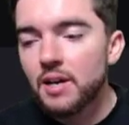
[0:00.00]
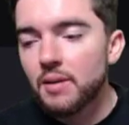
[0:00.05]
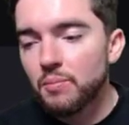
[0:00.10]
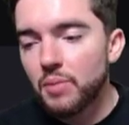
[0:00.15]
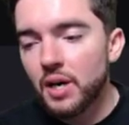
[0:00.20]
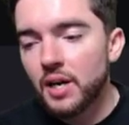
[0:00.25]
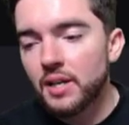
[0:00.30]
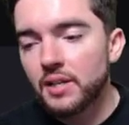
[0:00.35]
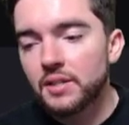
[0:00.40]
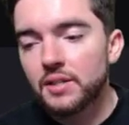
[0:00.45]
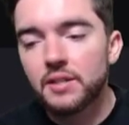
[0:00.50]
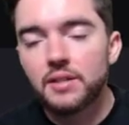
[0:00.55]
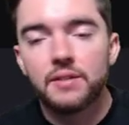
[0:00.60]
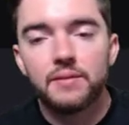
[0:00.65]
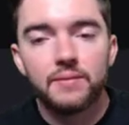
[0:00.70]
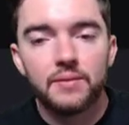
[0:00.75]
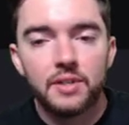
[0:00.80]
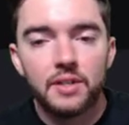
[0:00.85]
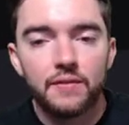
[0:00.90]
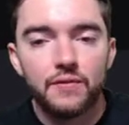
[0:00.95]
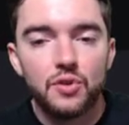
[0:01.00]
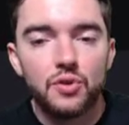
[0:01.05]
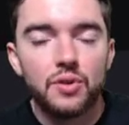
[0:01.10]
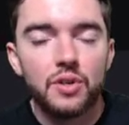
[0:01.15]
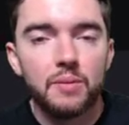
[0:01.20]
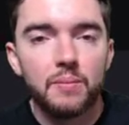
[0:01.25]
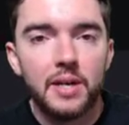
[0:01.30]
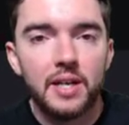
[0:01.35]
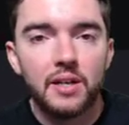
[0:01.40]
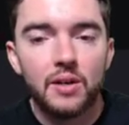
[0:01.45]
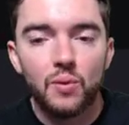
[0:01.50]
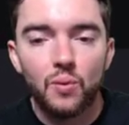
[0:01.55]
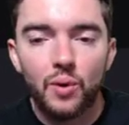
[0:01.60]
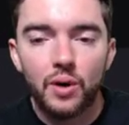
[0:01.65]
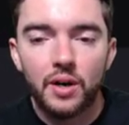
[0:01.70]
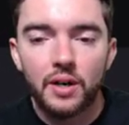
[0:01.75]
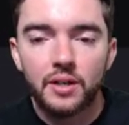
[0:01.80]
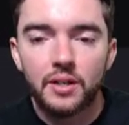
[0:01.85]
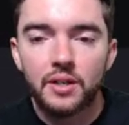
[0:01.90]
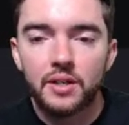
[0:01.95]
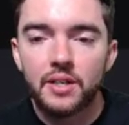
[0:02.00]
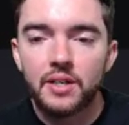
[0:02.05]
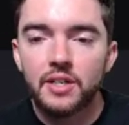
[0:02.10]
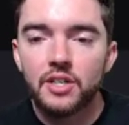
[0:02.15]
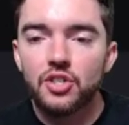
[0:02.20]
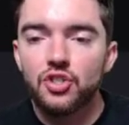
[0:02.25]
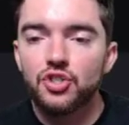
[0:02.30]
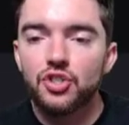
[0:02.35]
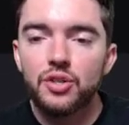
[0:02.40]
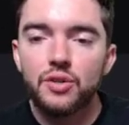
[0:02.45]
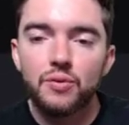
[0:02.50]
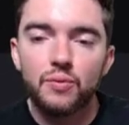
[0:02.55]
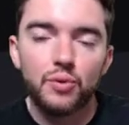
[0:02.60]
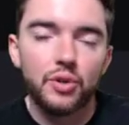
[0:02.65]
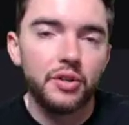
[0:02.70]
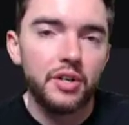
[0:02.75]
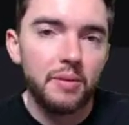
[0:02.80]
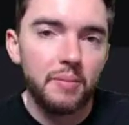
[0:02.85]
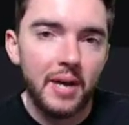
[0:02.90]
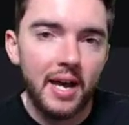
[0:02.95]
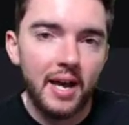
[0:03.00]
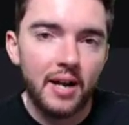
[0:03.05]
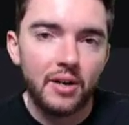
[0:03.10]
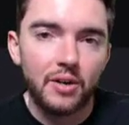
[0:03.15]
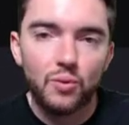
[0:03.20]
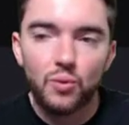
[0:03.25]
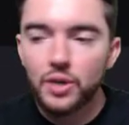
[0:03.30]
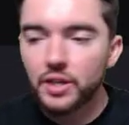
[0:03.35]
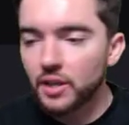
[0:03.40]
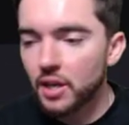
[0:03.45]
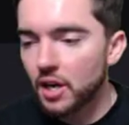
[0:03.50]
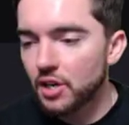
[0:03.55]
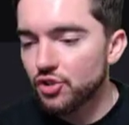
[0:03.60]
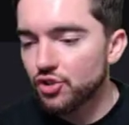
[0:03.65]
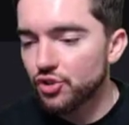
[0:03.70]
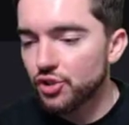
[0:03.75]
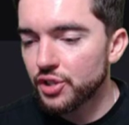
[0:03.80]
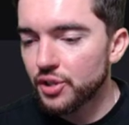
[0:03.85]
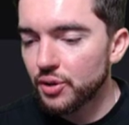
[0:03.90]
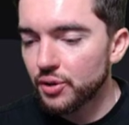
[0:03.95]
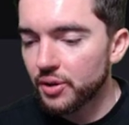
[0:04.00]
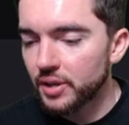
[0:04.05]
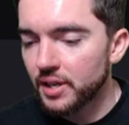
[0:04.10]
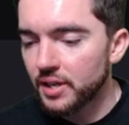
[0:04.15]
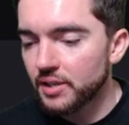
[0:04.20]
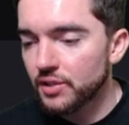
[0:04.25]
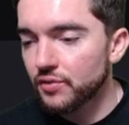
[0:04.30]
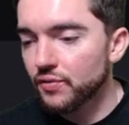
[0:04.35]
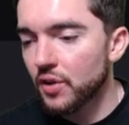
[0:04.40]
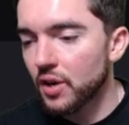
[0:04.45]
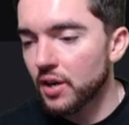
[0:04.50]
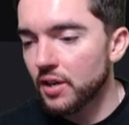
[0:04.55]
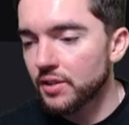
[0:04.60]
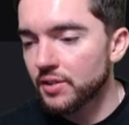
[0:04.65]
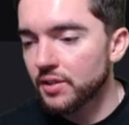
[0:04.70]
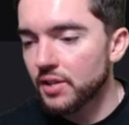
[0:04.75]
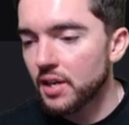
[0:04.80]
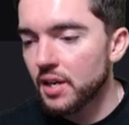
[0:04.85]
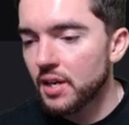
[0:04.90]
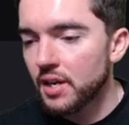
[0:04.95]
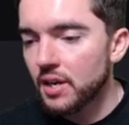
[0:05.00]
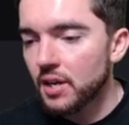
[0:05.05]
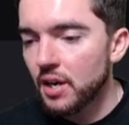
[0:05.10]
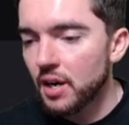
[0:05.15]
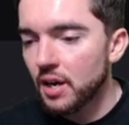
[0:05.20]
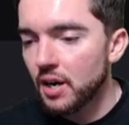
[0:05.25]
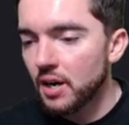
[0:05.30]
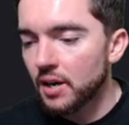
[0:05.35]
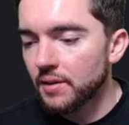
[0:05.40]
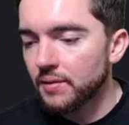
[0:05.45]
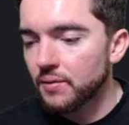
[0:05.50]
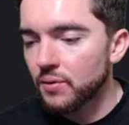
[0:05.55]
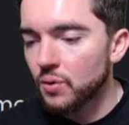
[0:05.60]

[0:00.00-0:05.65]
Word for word: but if you can make it work, it shouldn't really matter what country you're in as far as uh,